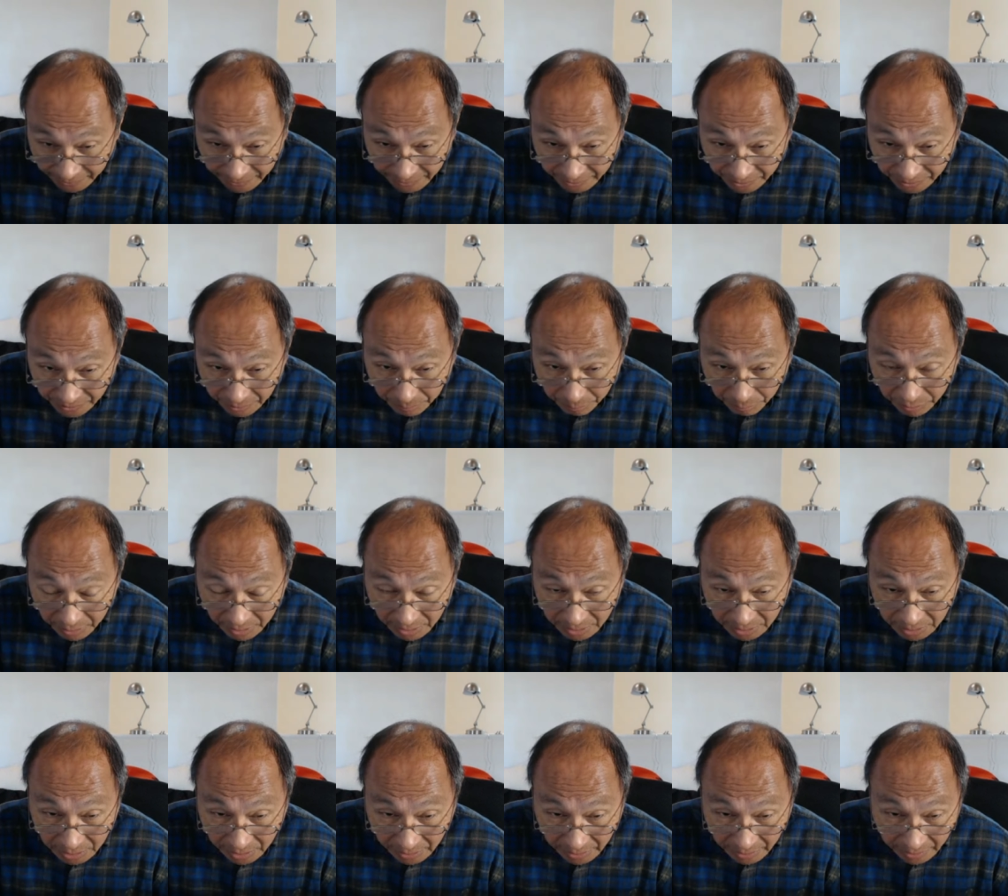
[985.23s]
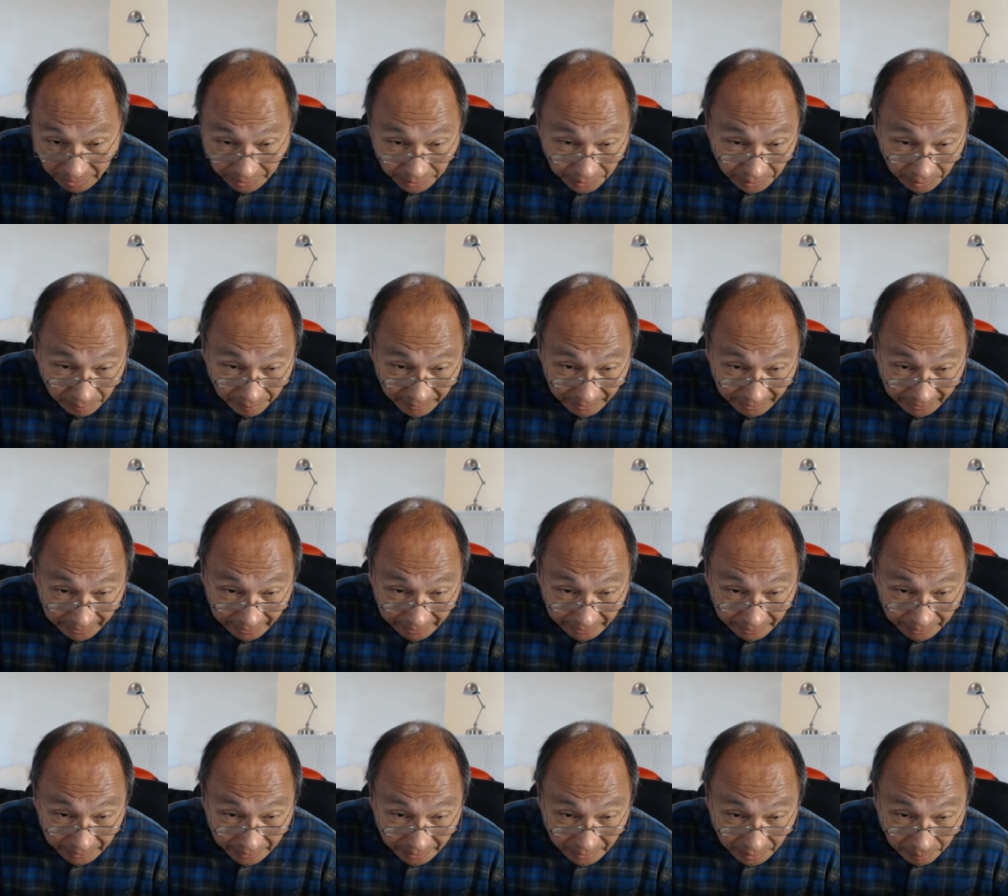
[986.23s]
it's completely
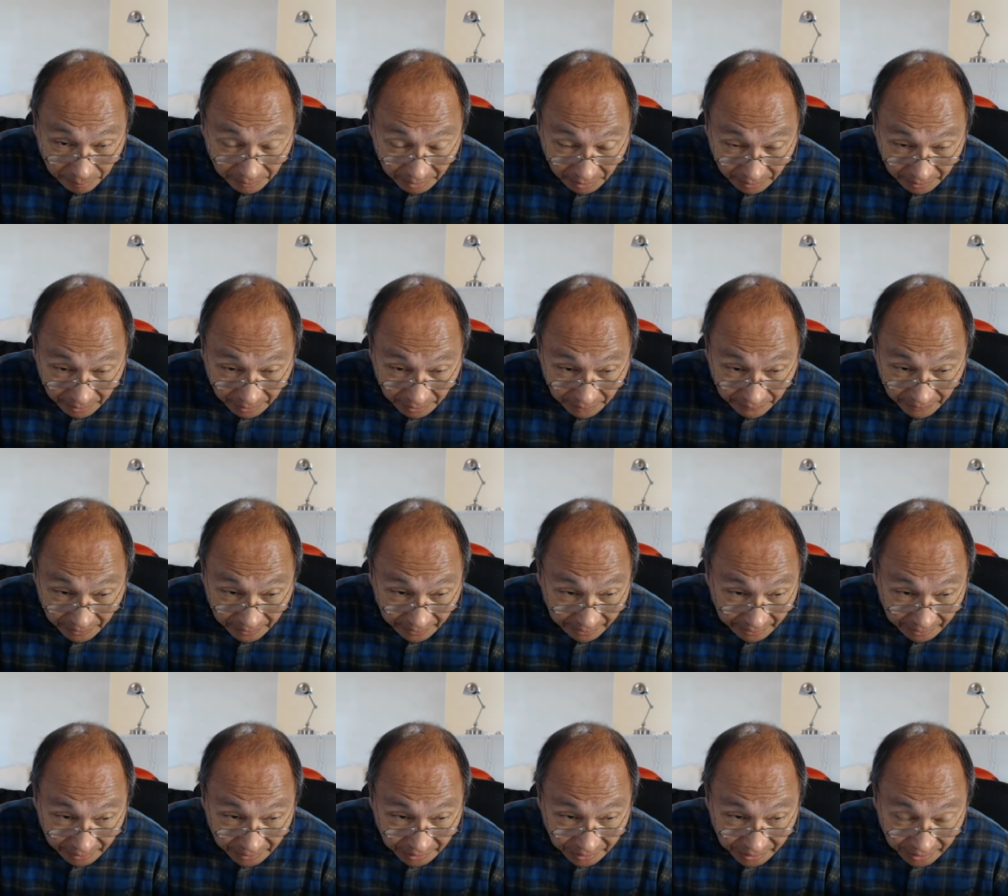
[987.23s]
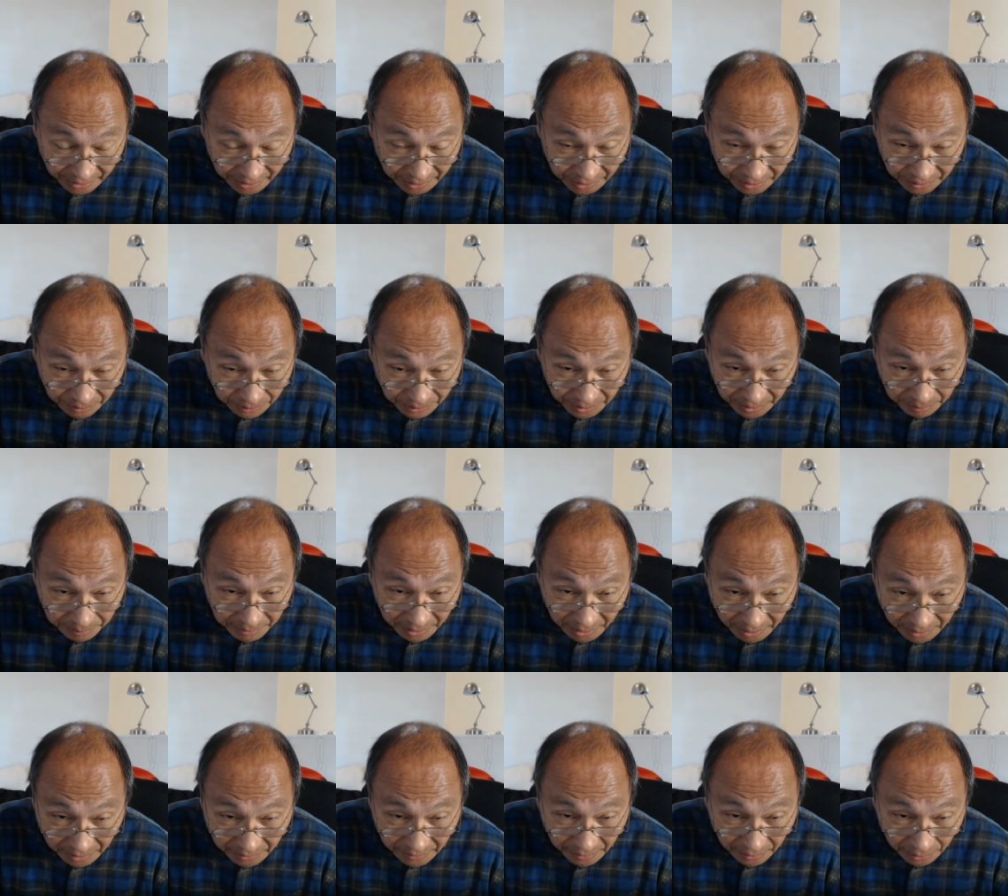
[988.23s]
undermined the ability of the United States to
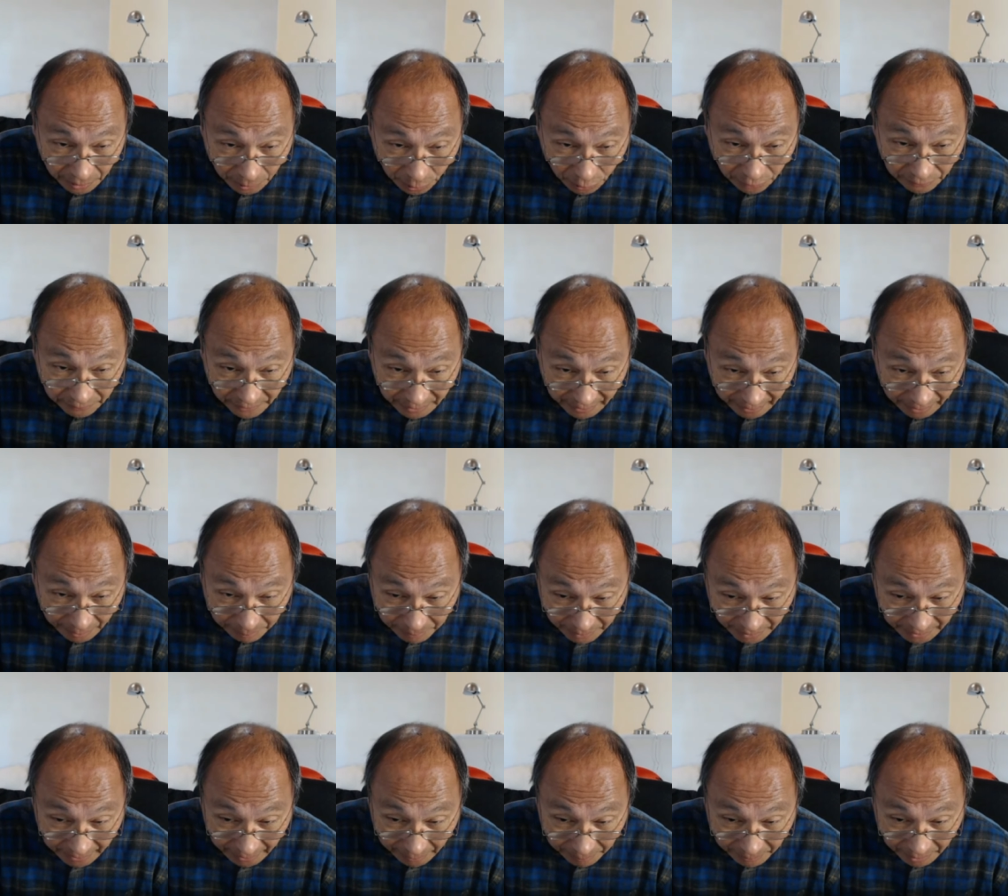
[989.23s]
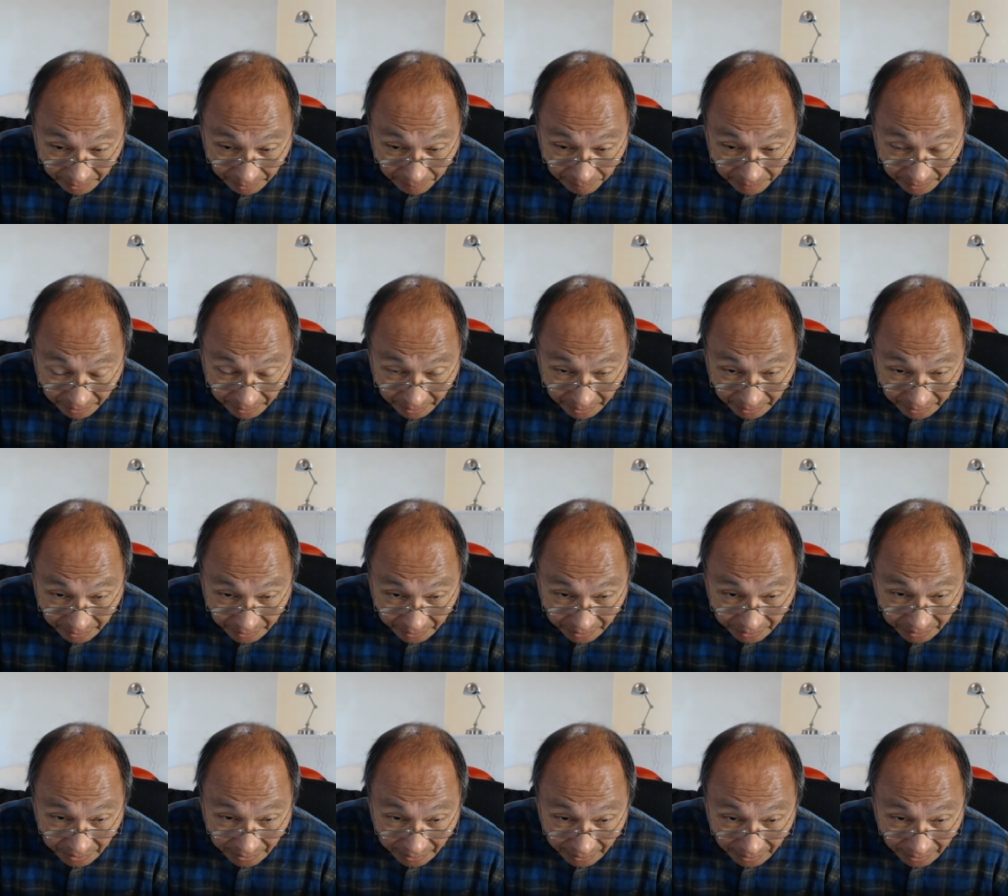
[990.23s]
respond to the COVID epidemic
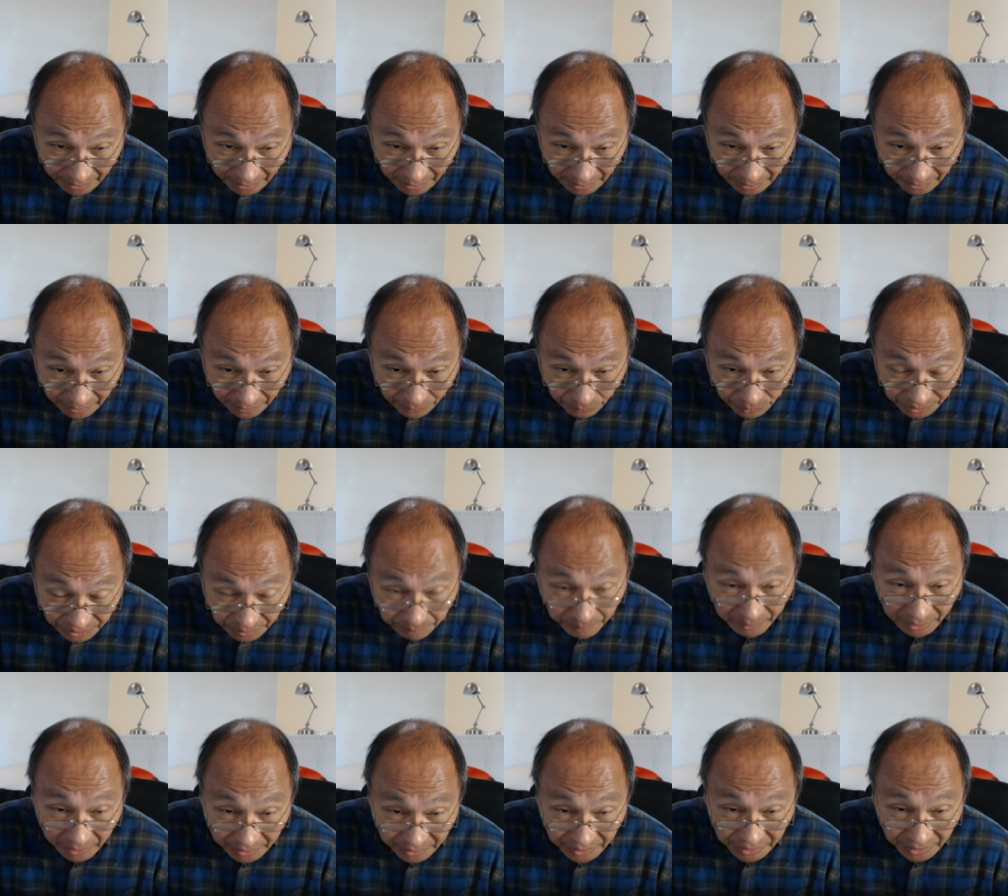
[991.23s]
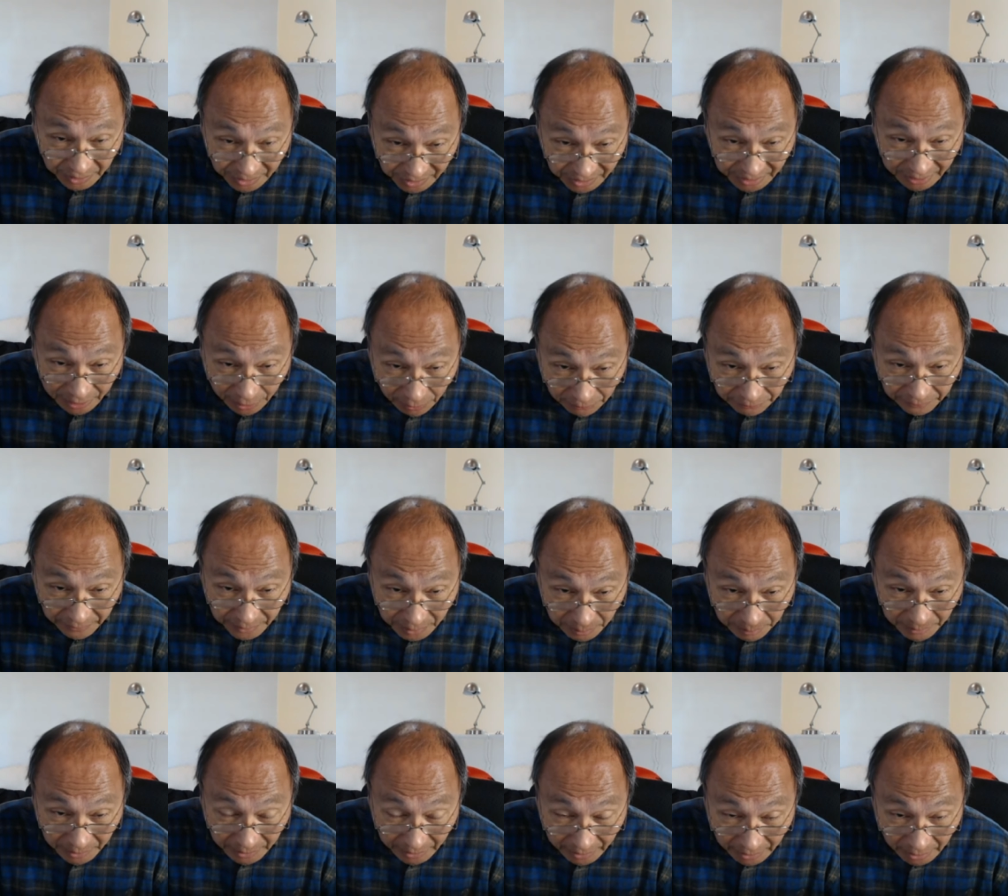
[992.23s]
because the response itself has
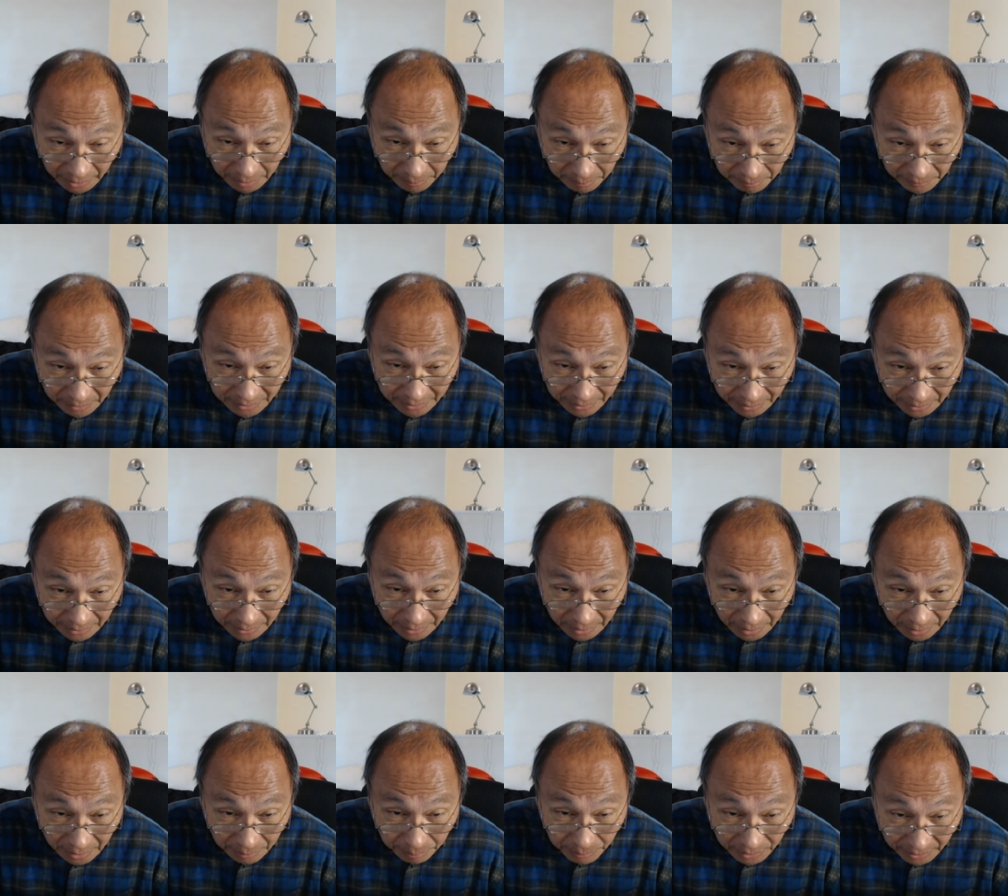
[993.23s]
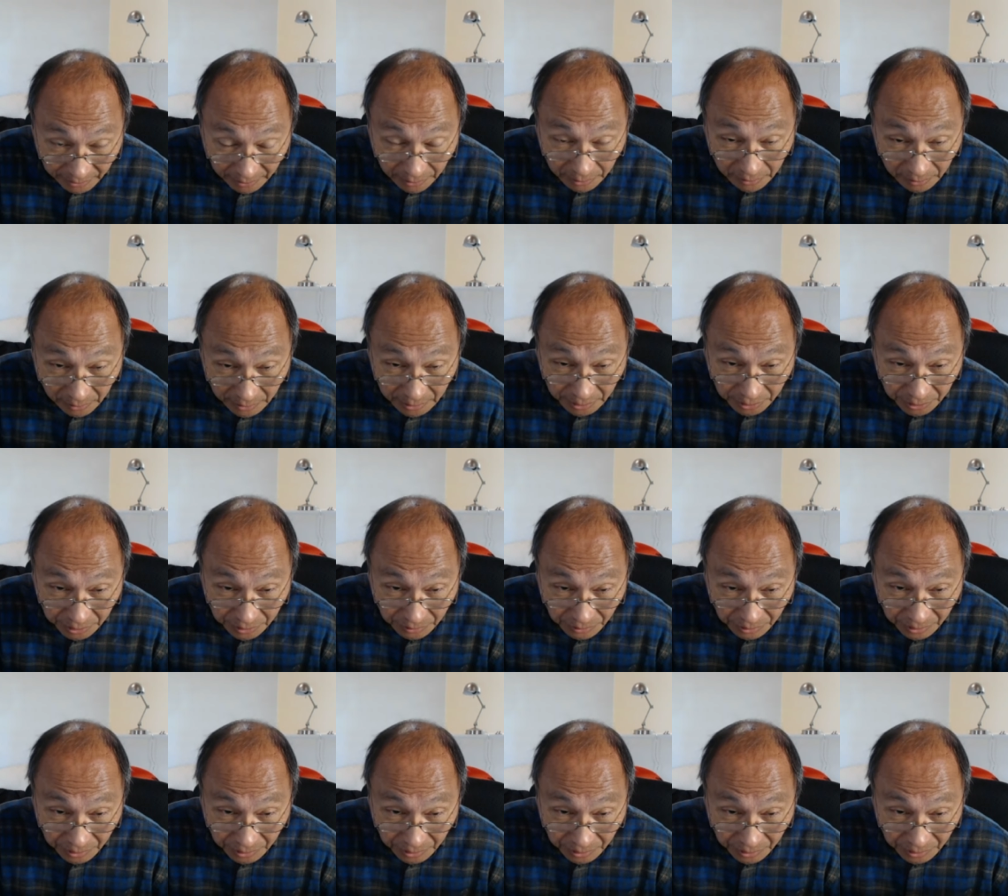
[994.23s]
become uh, a political issue.